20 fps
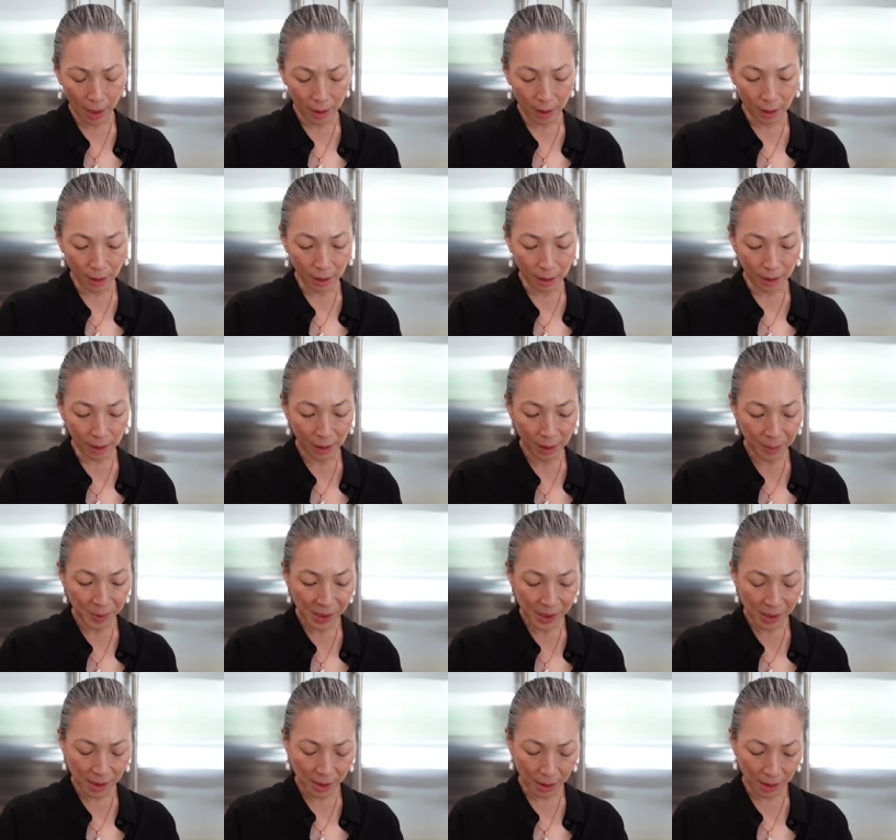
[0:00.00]
And then the
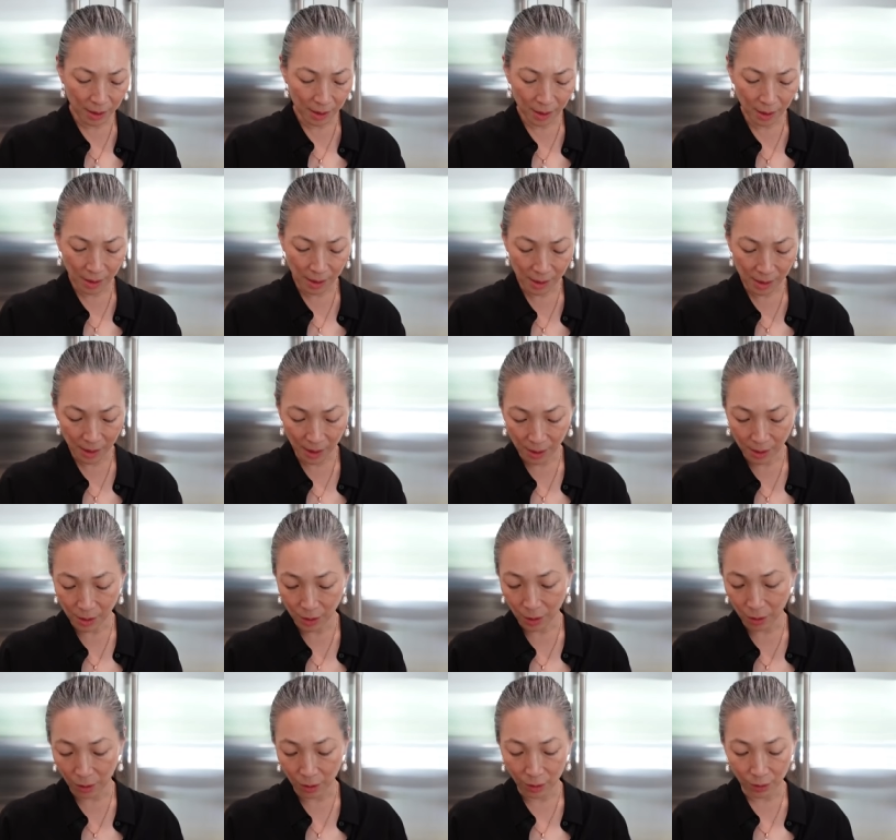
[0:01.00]
lipsticks they
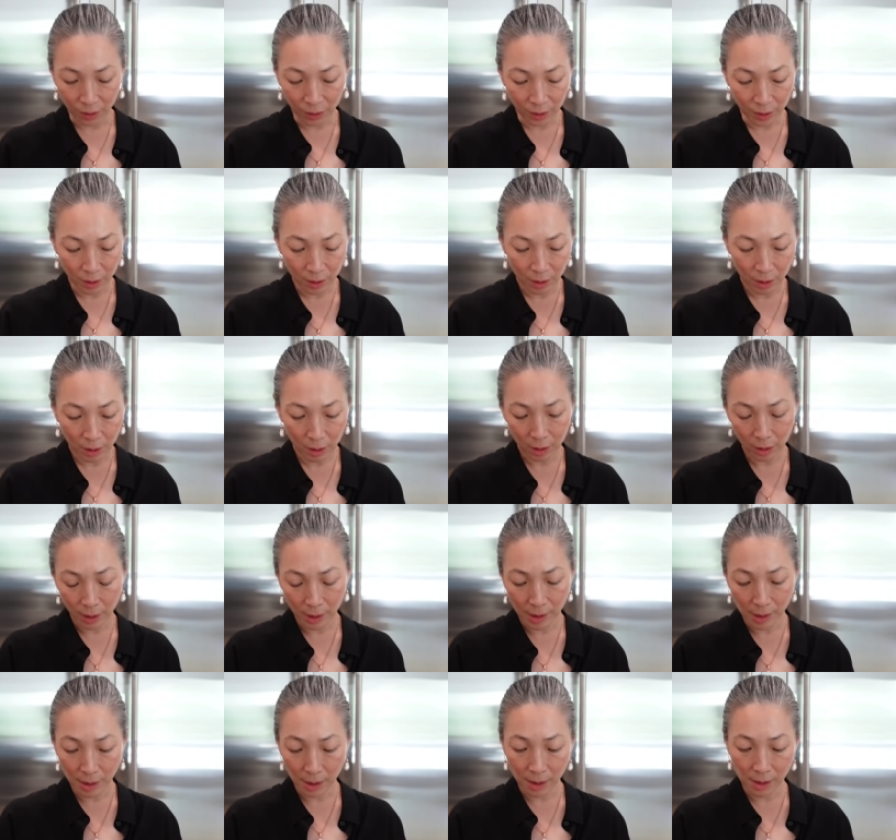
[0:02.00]
sent over.
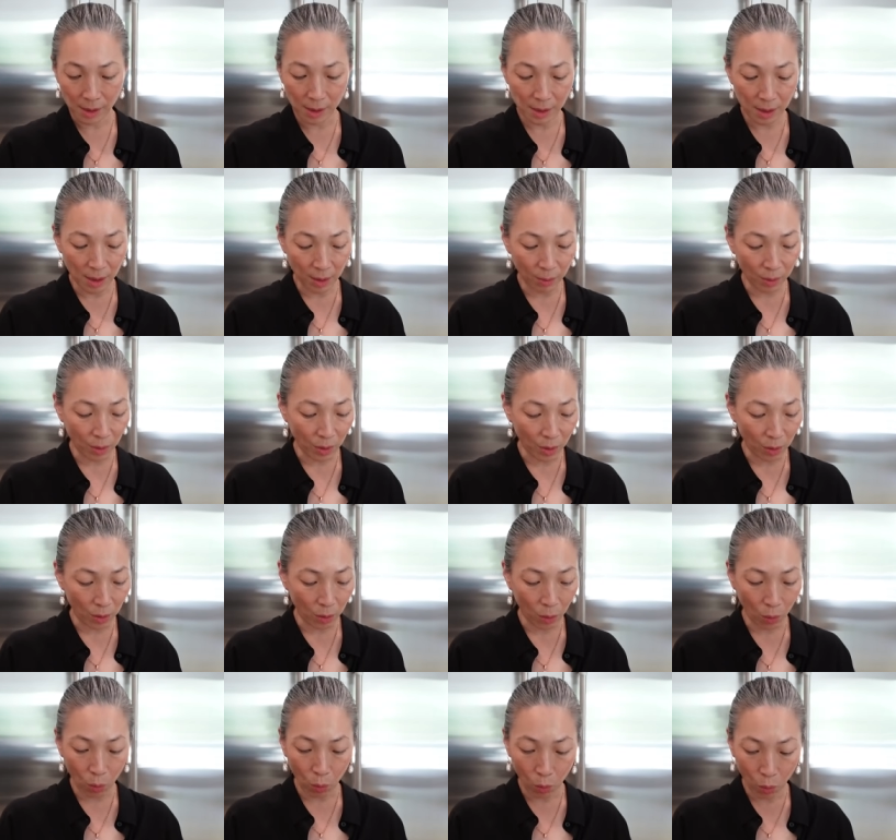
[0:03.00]
Let's see, this is
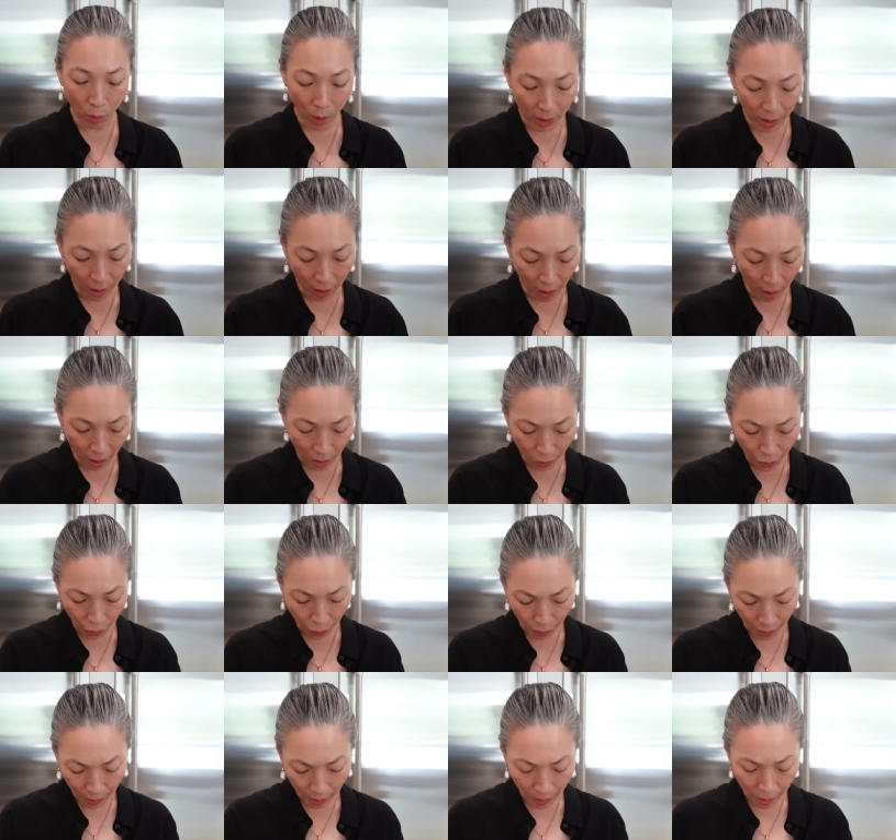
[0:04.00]
number
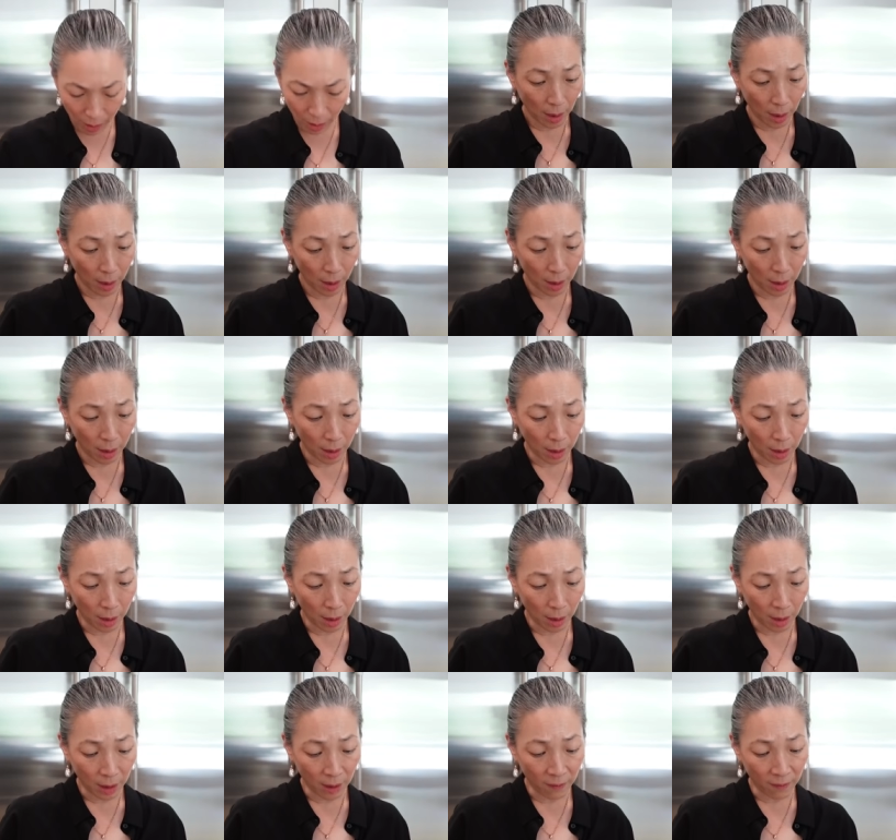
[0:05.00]
100 in
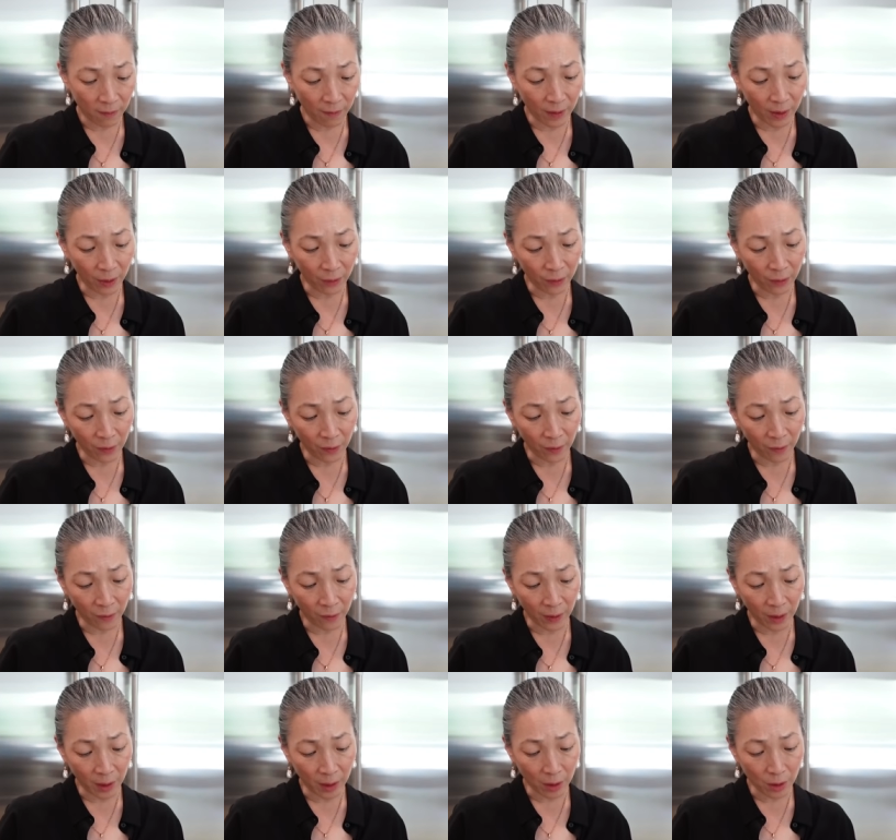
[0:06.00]
the velvet
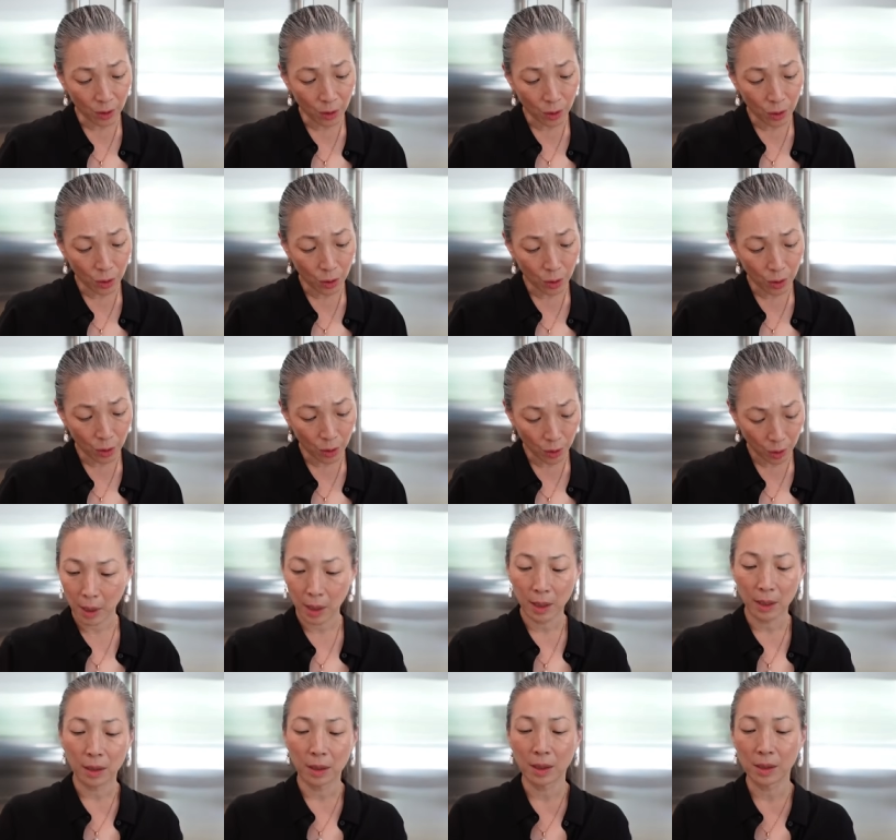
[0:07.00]
finish.
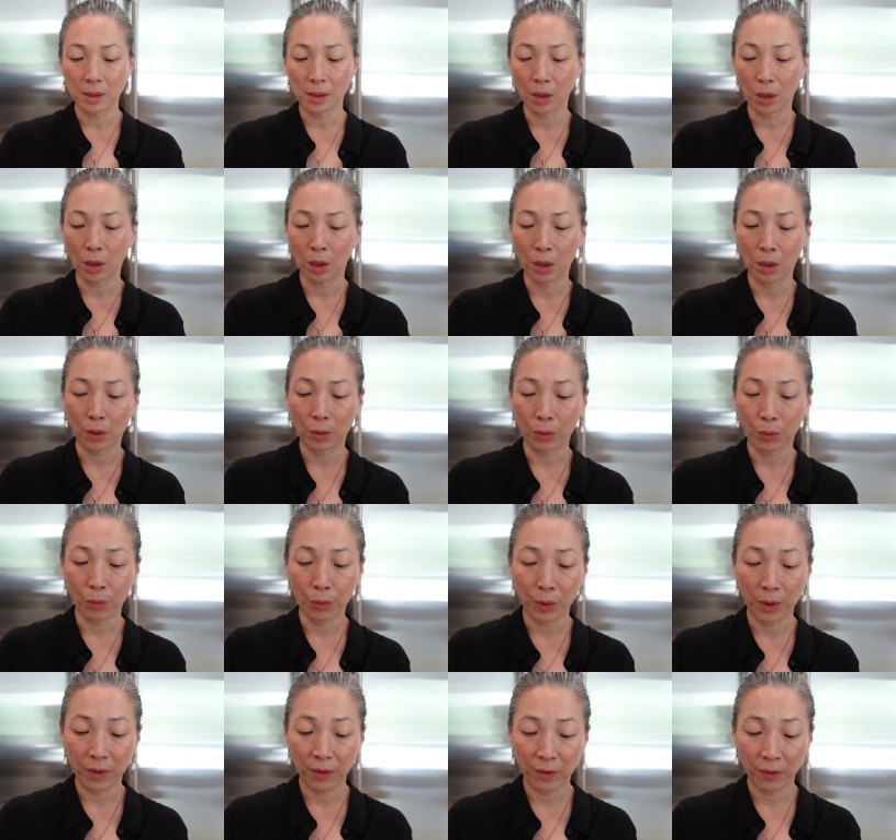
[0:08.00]
And these are
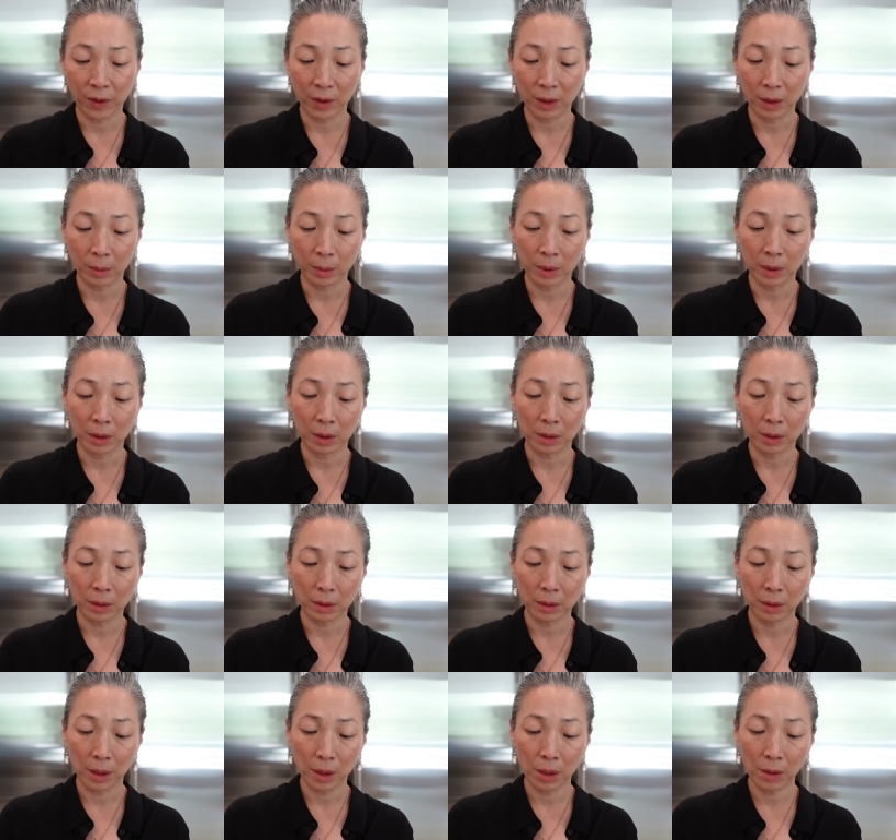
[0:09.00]
refillable.
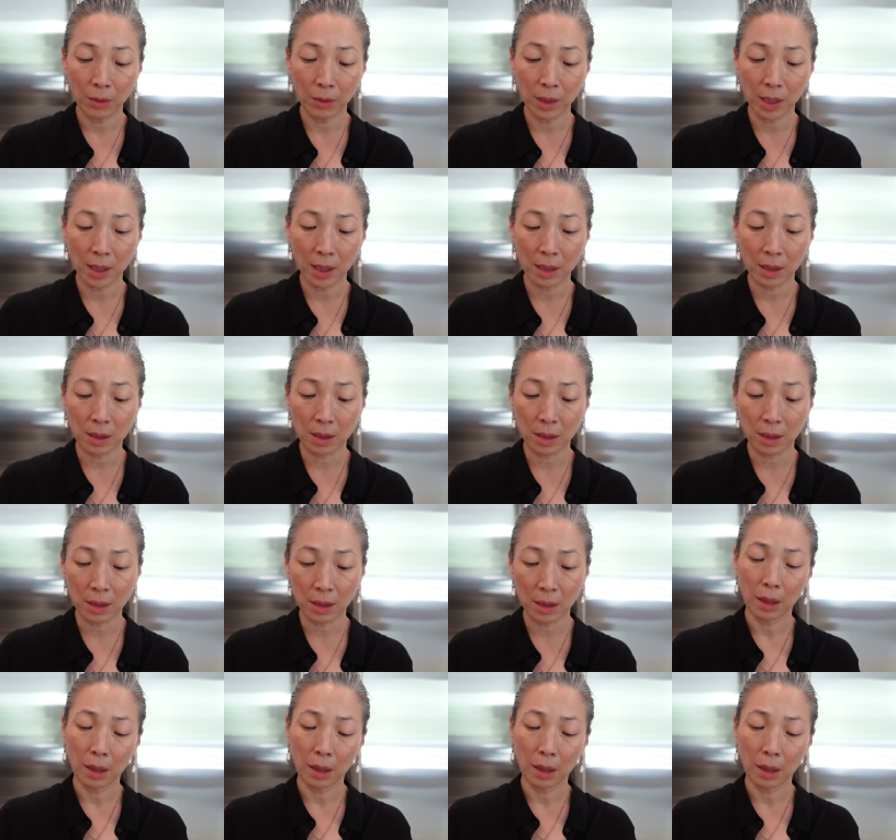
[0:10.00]
Oh, neat.